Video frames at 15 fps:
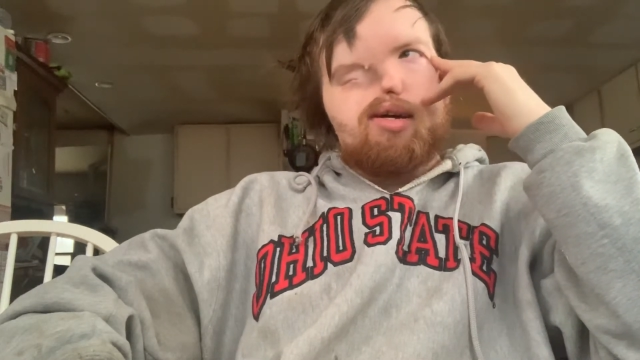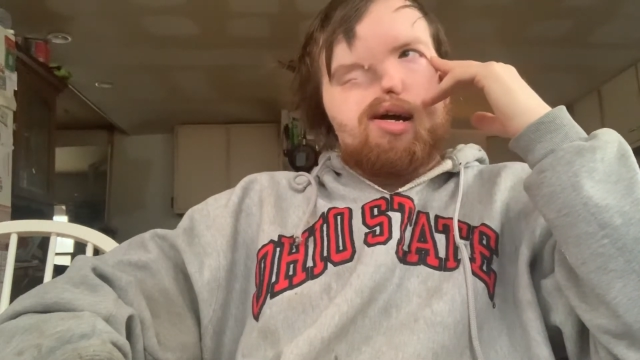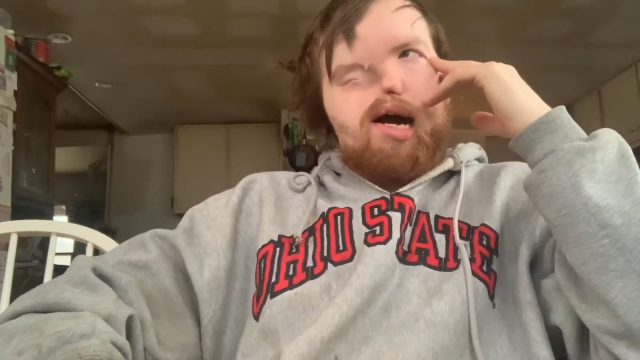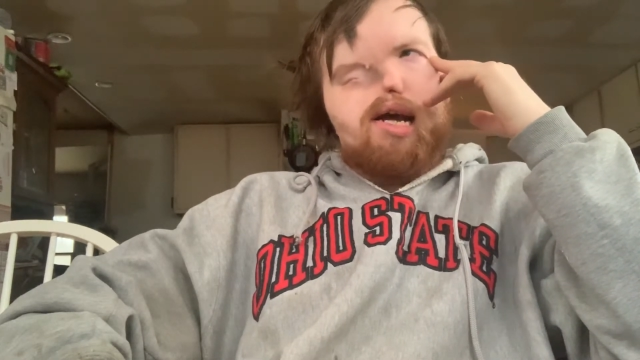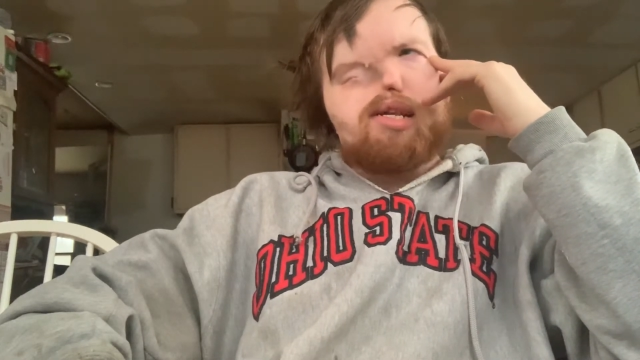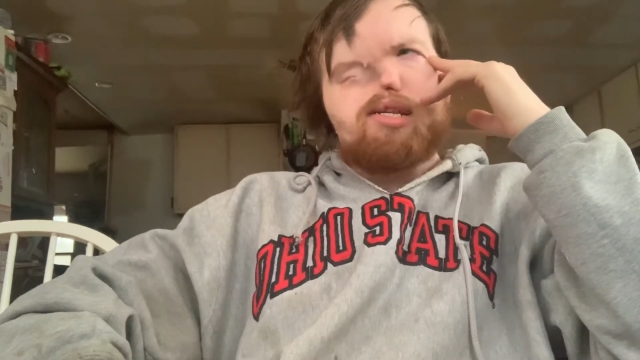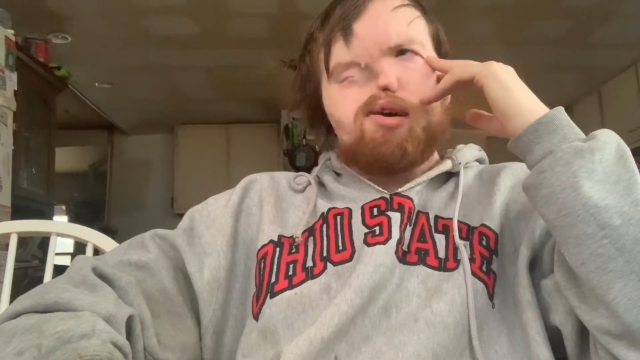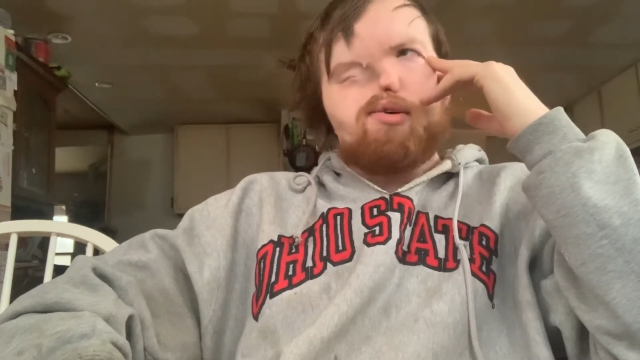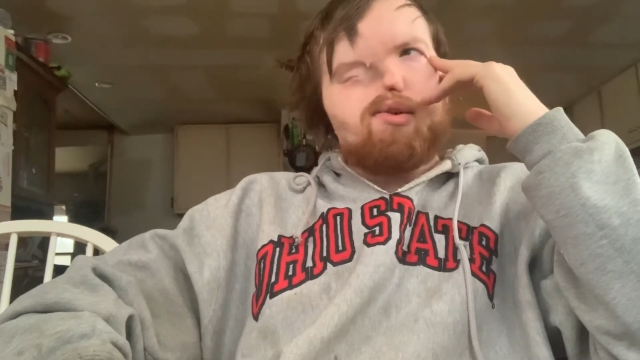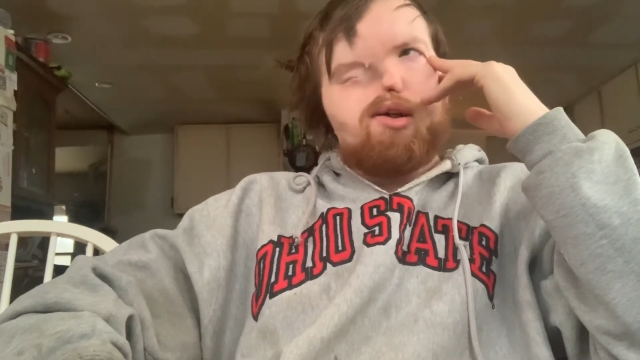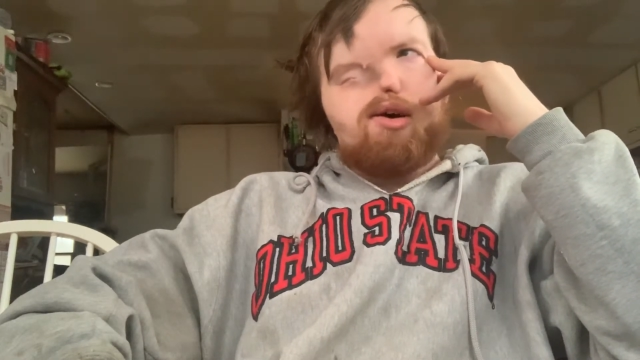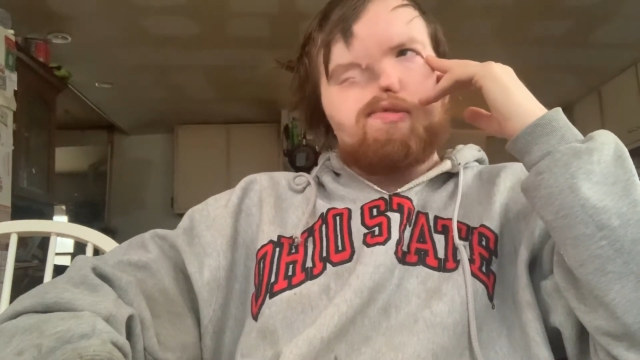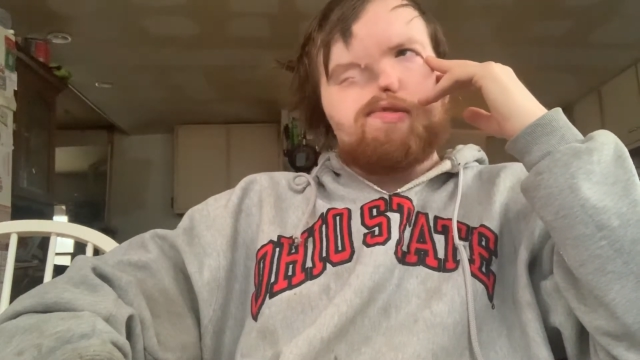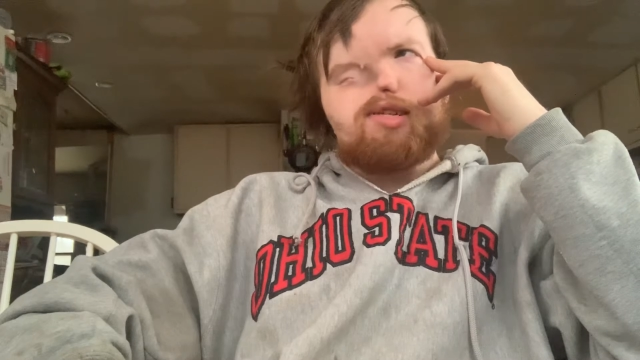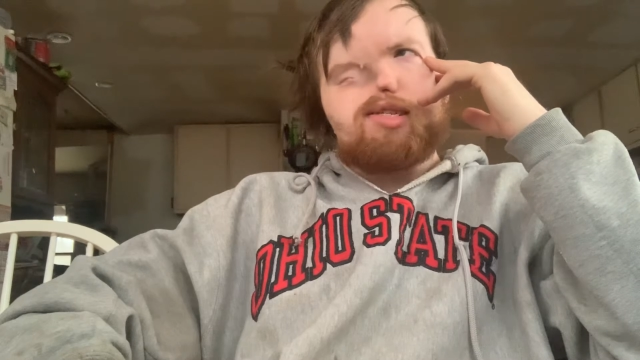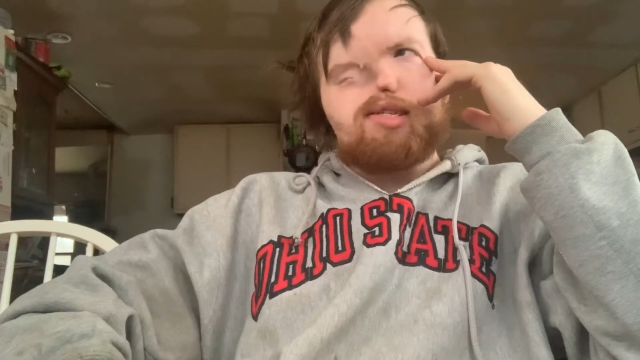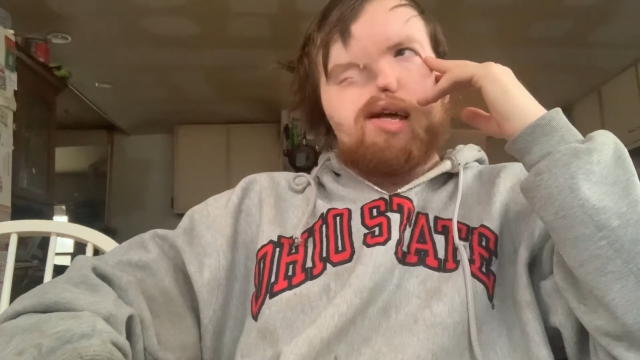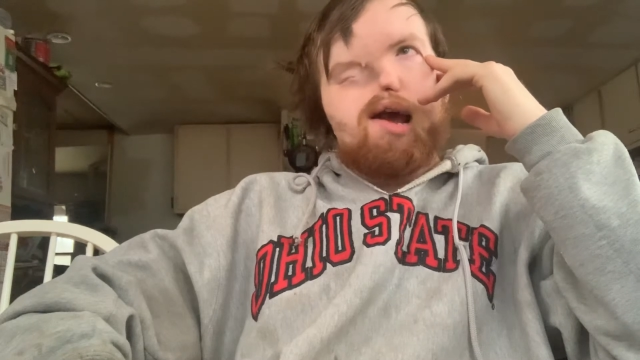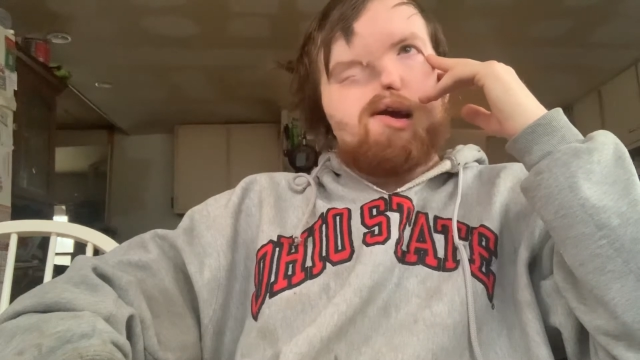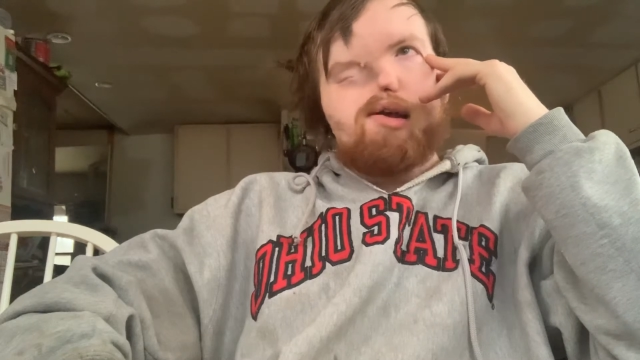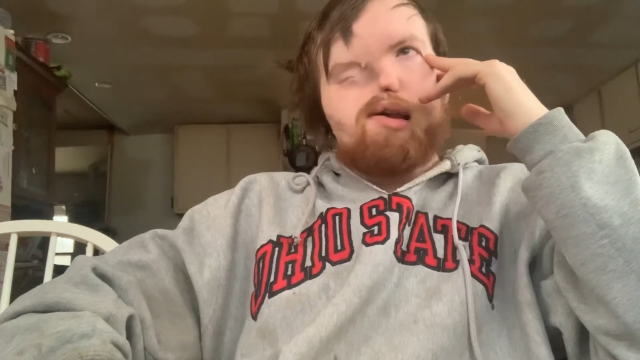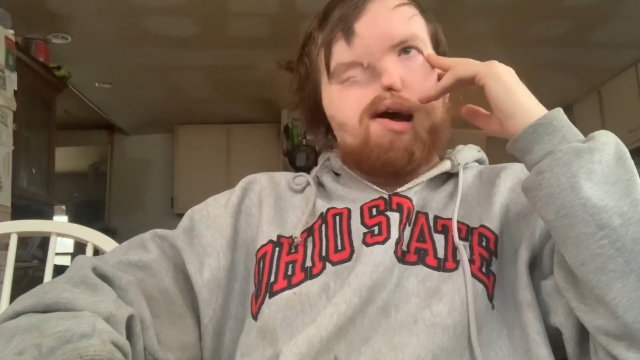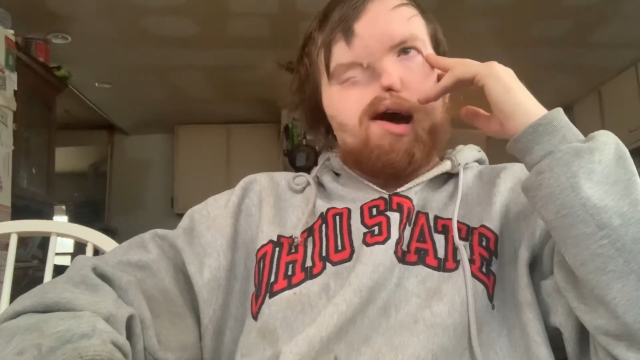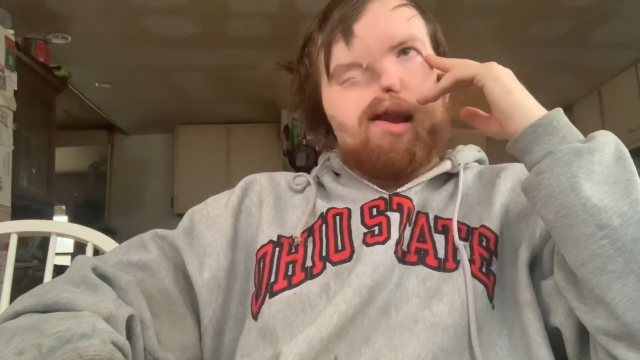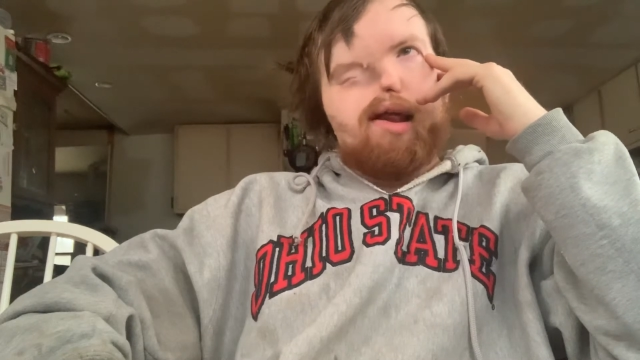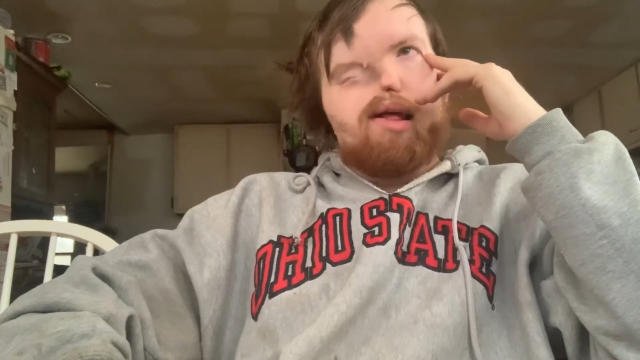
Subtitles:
I don't know if it's there or not